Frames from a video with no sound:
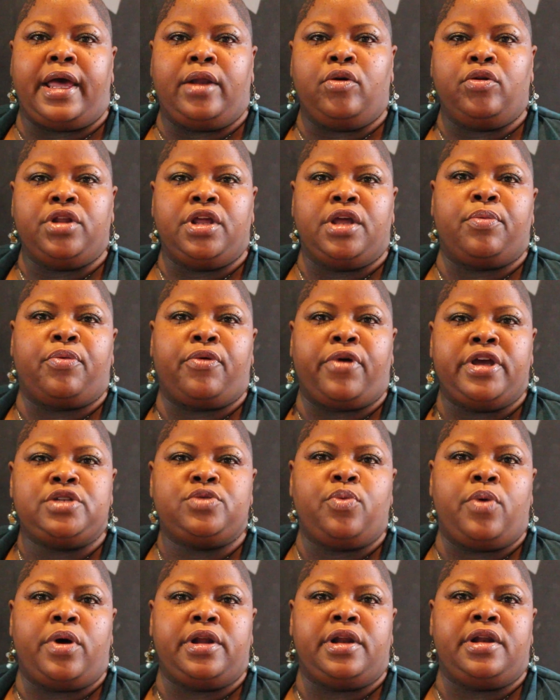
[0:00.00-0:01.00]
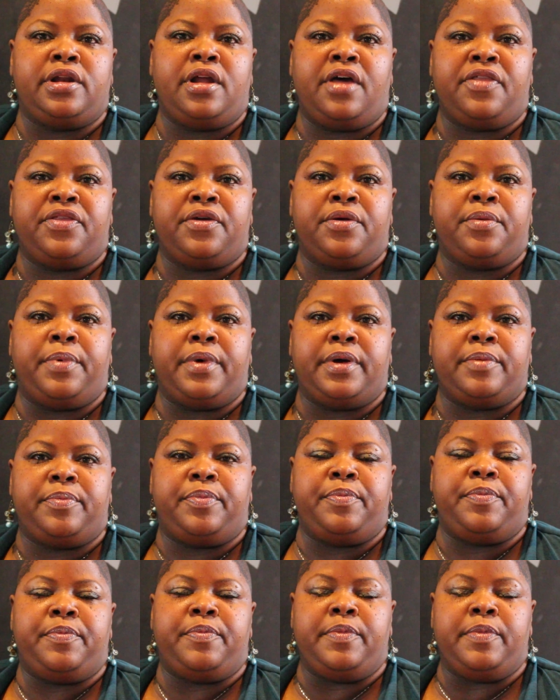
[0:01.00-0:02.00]
only embrace one another, but
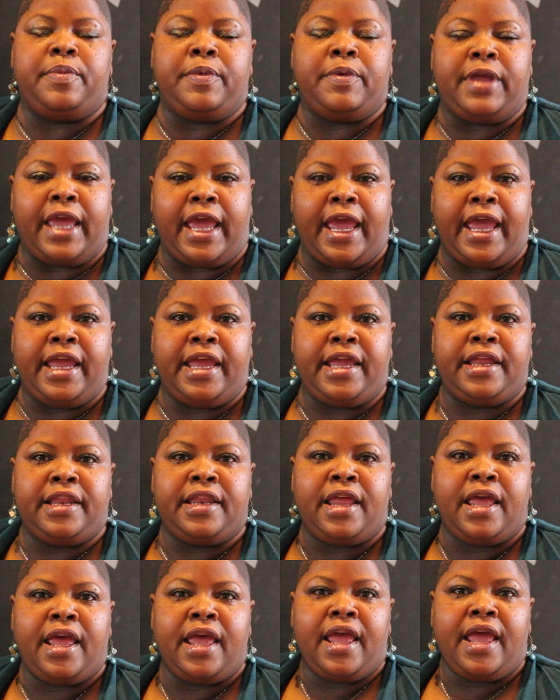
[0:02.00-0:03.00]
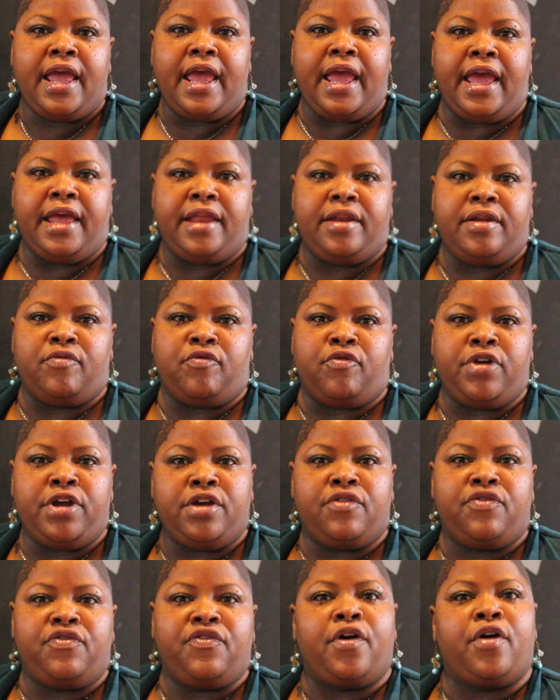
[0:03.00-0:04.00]
gain and
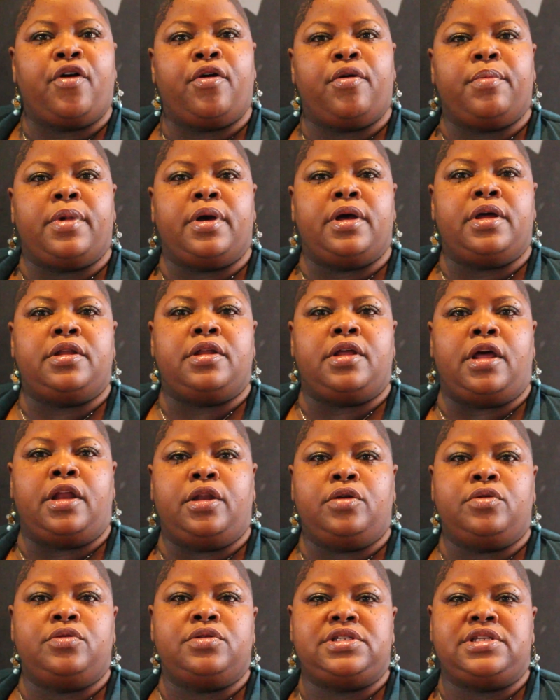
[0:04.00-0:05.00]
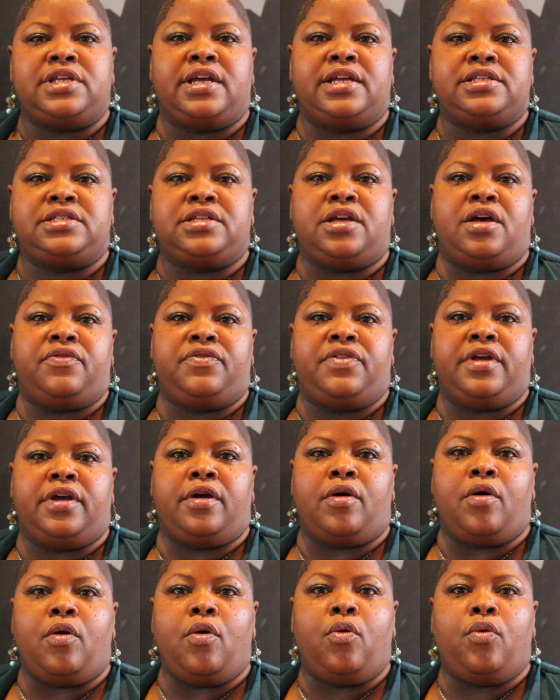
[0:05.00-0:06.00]
reaffirm a new sense of
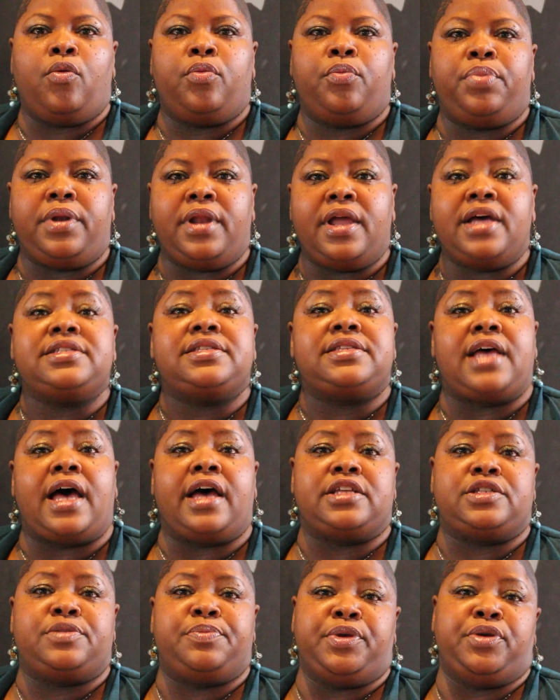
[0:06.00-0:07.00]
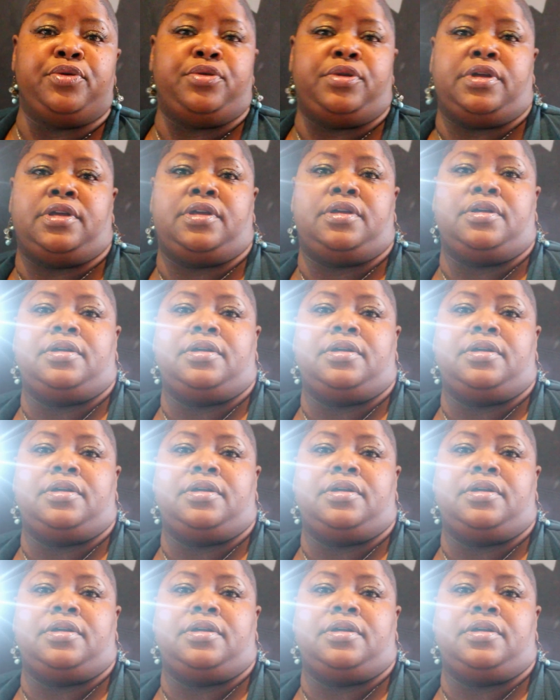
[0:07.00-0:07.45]
their own plus size beauty.